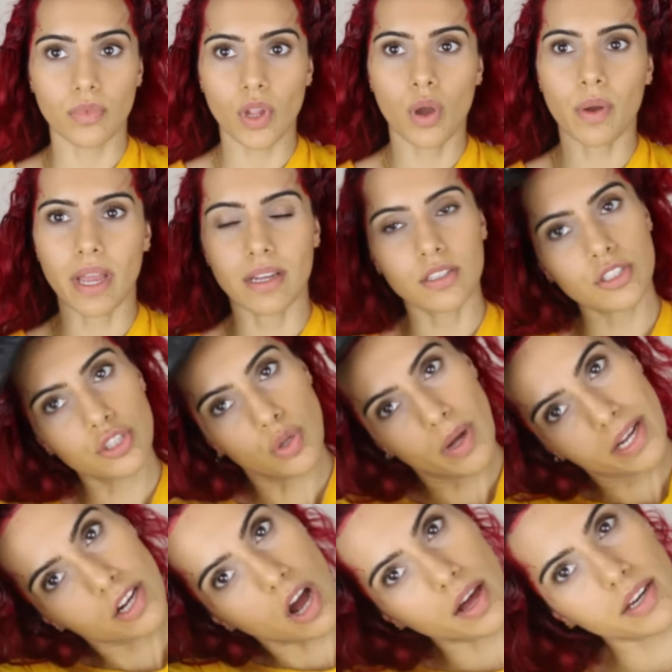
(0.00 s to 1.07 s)
Okay, so
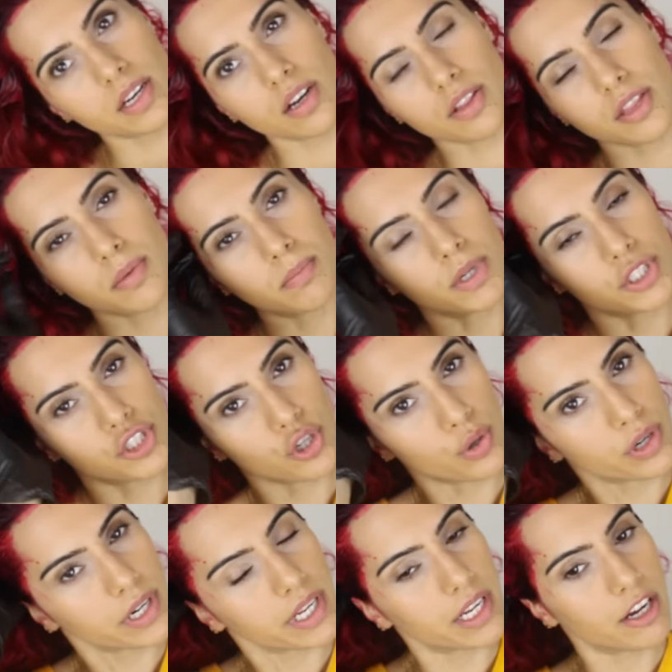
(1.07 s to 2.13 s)
I got it on the
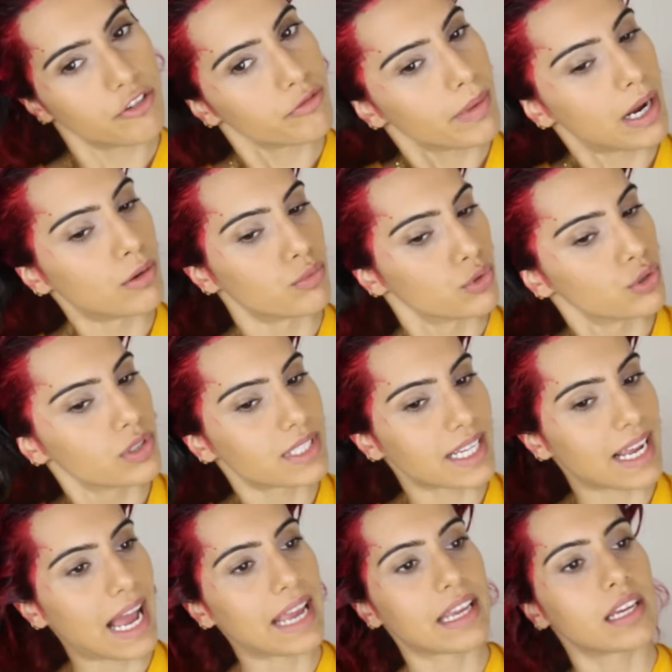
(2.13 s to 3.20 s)
majority of my roots.
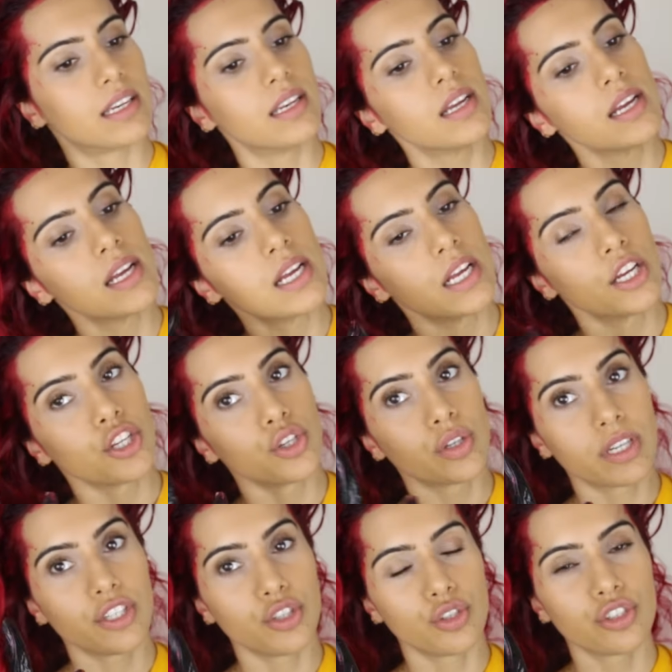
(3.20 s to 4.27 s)
Like I can, you
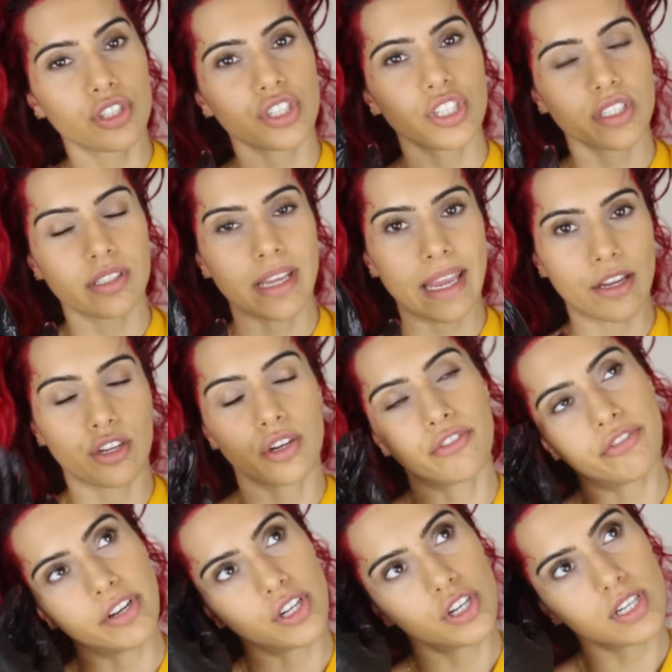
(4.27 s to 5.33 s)
can usually take your
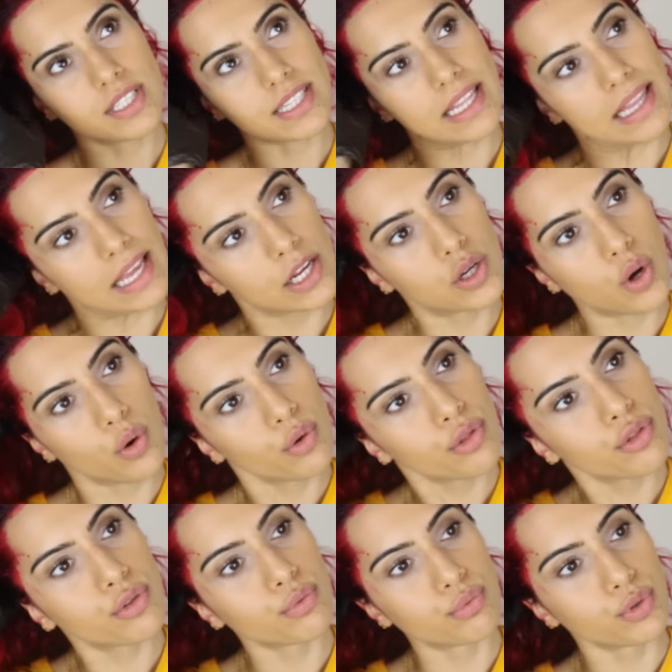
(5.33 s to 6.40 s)
fingers and like go
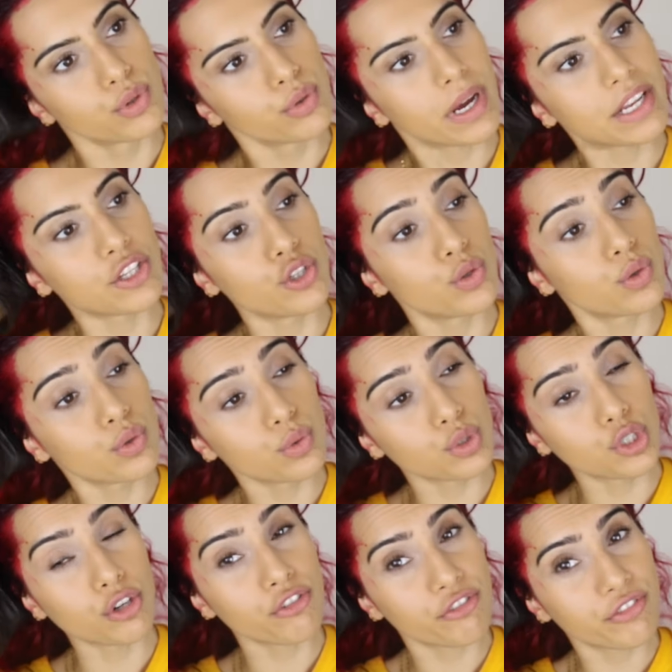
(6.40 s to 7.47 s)
through and
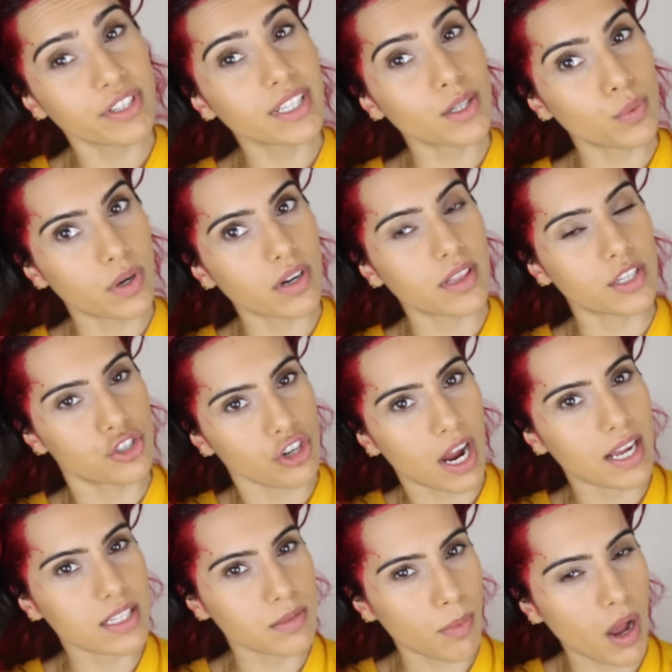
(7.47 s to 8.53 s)
you'll feel where the
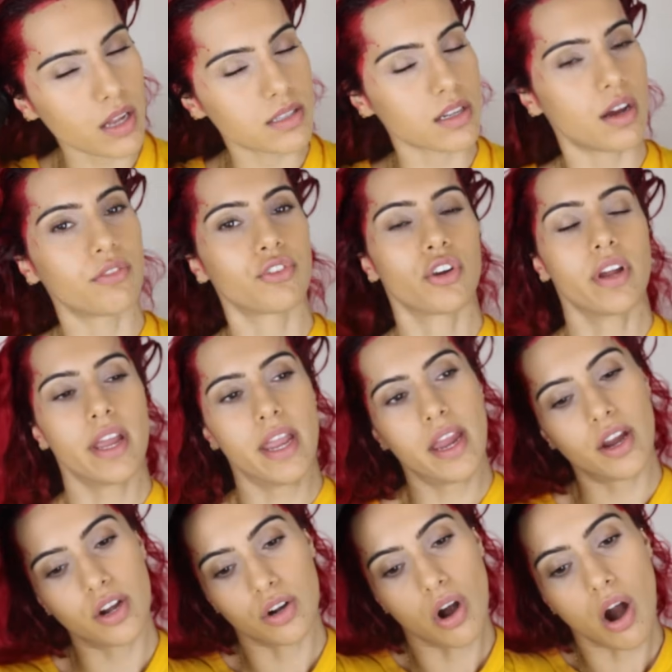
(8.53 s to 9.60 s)
dry spots of your
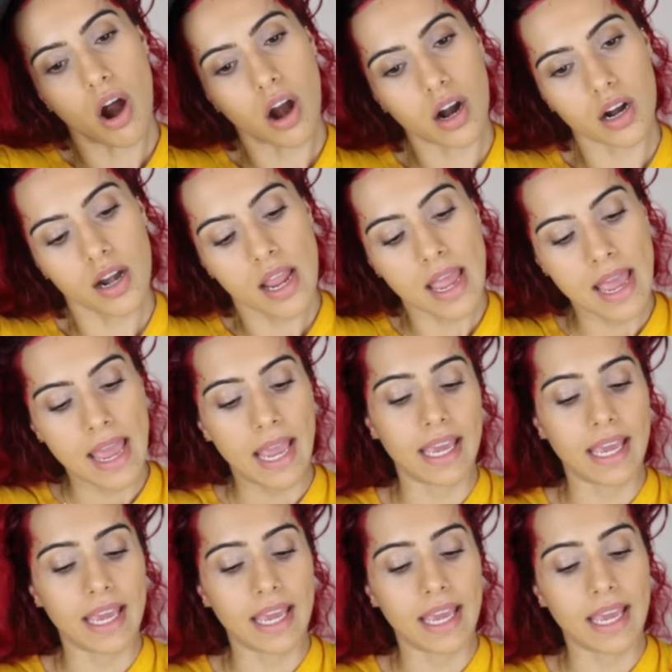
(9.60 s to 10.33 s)
hair are.